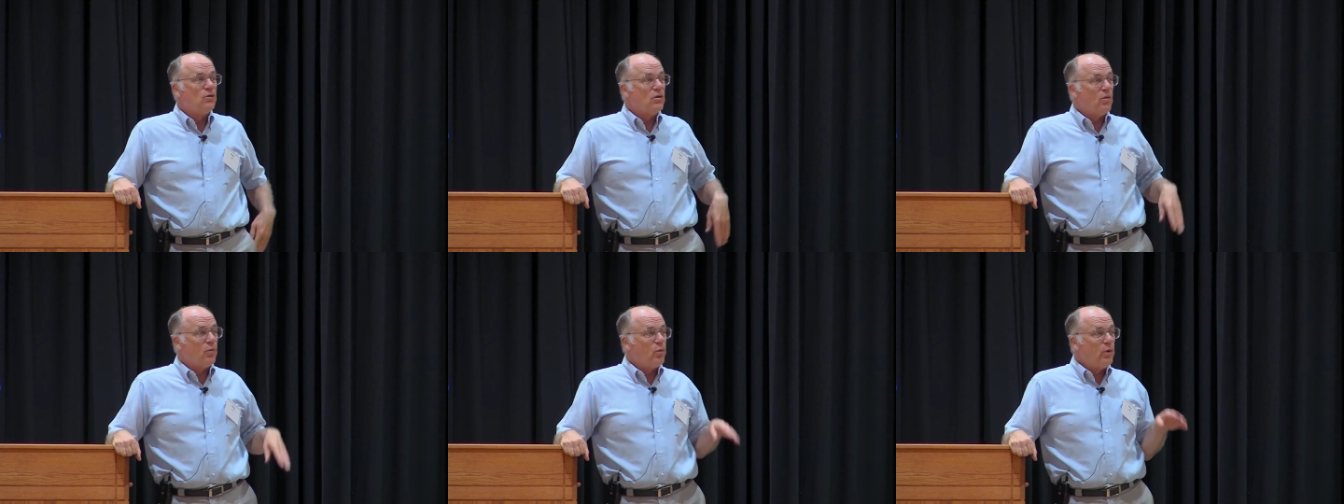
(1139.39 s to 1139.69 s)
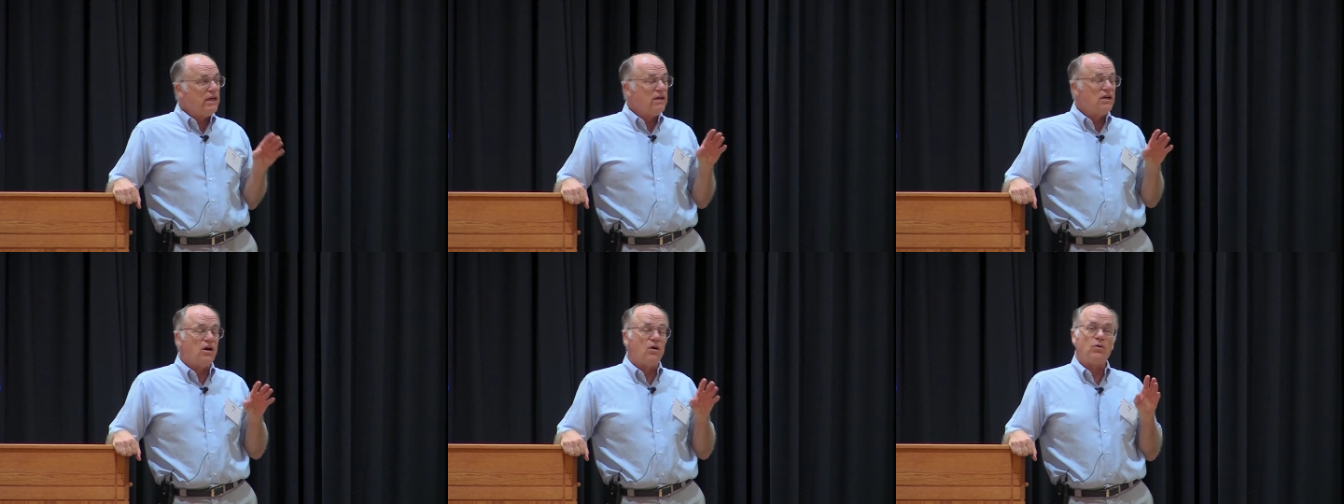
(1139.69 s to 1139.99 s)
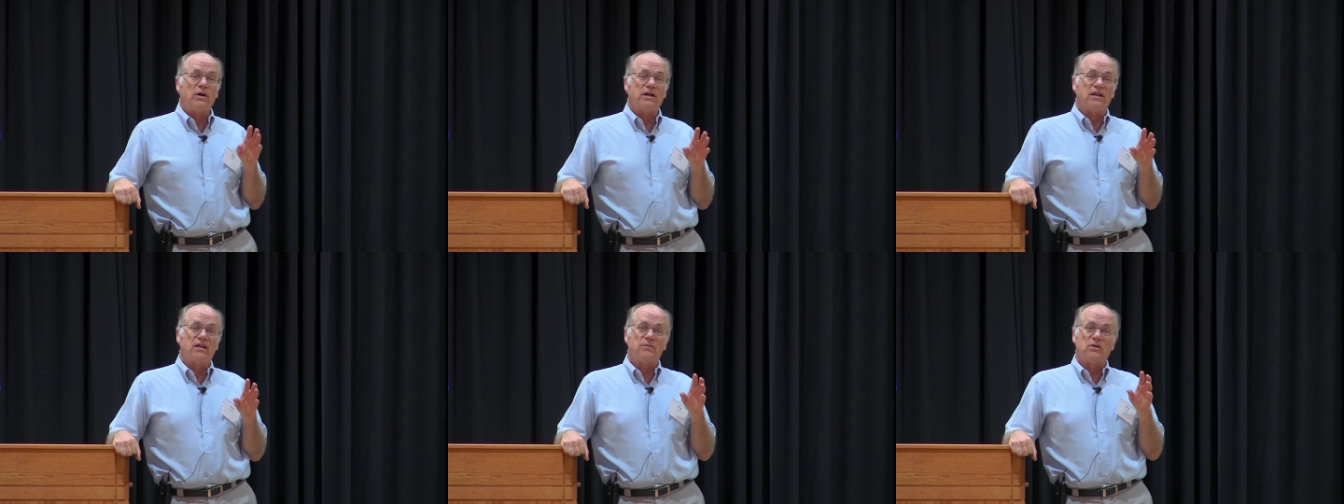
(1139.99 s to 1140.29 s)
we know
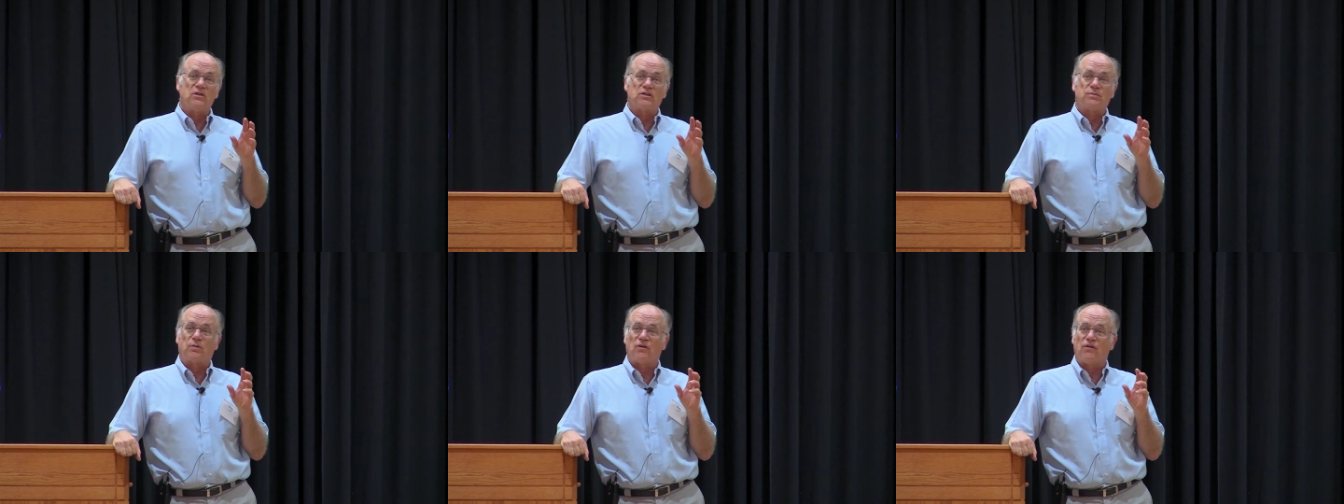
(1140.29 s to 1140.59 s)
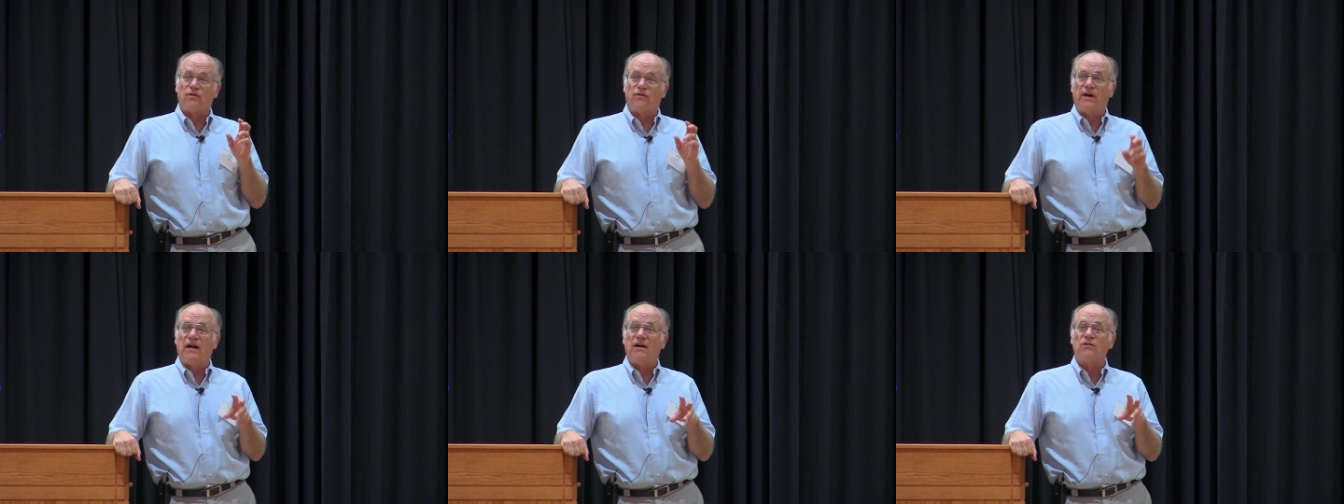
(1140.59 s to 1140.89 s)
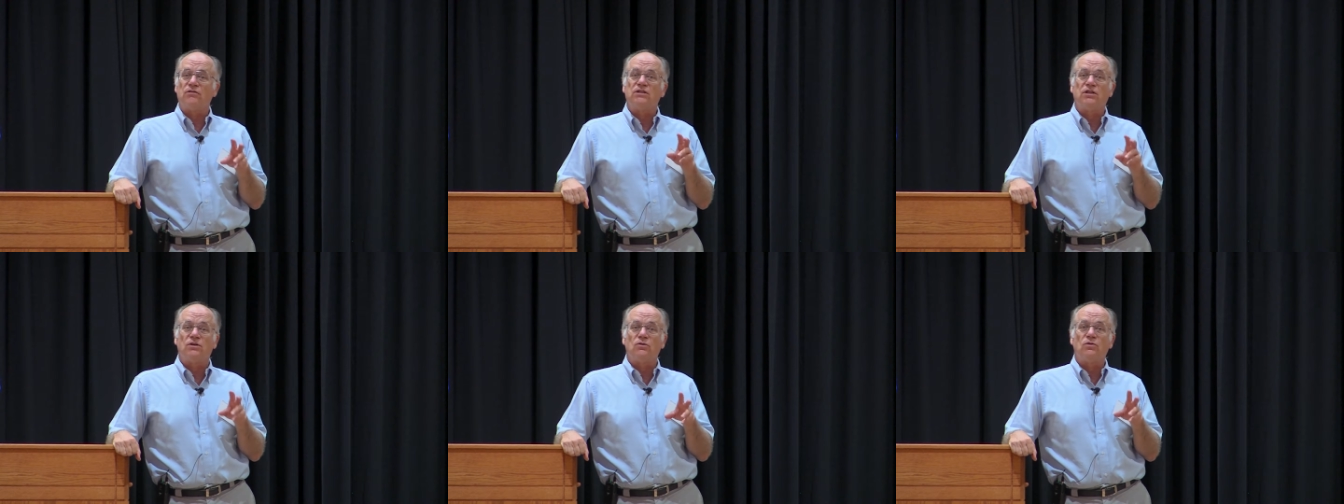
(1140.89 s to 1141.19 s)
one of the most
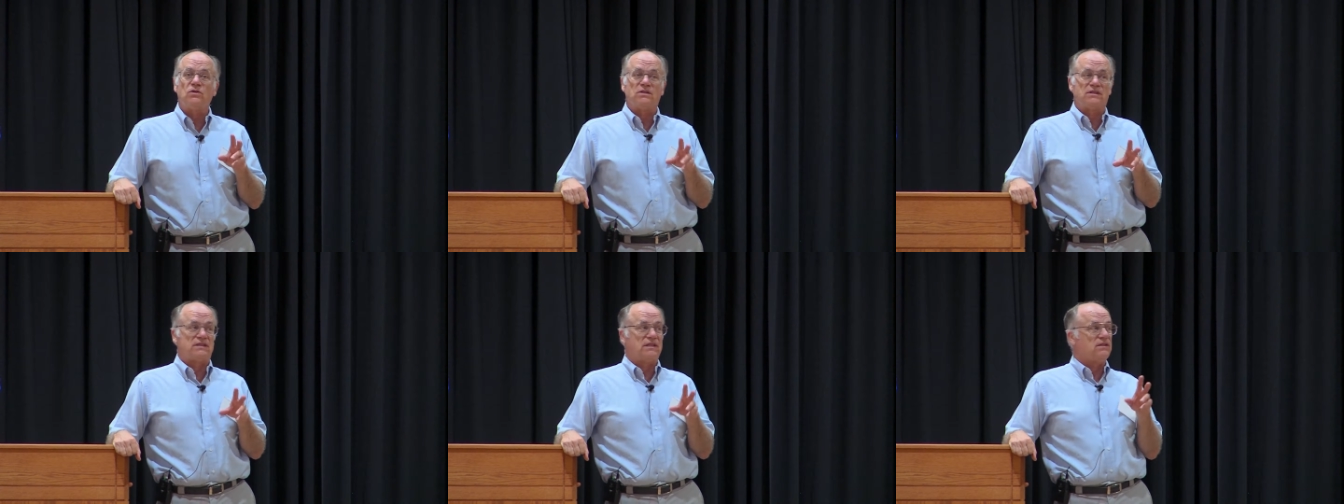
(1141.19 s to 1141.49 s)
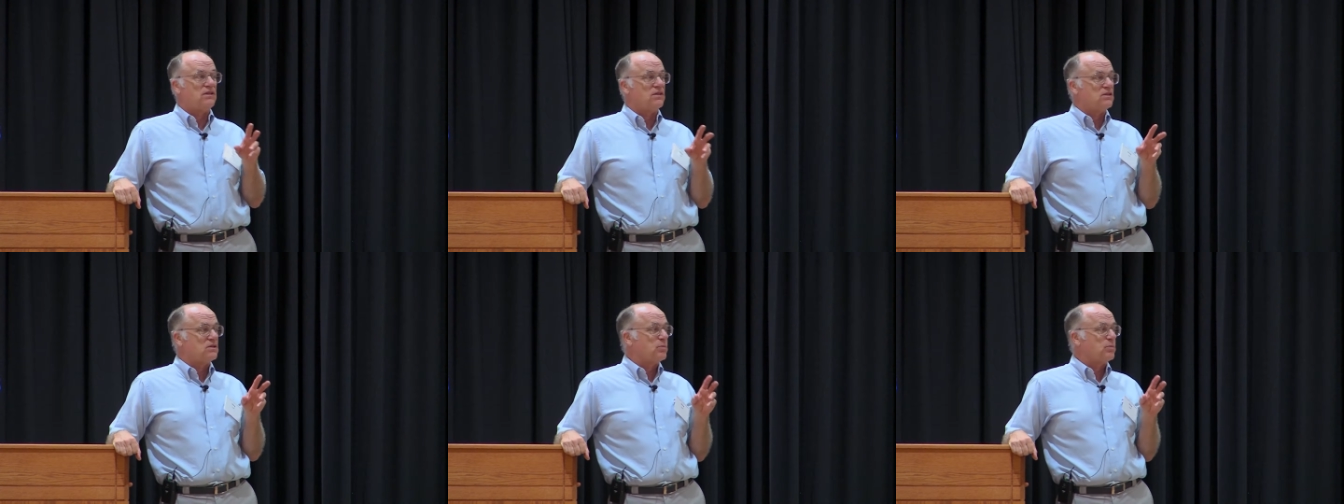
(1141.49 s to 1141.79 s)
profound tools in those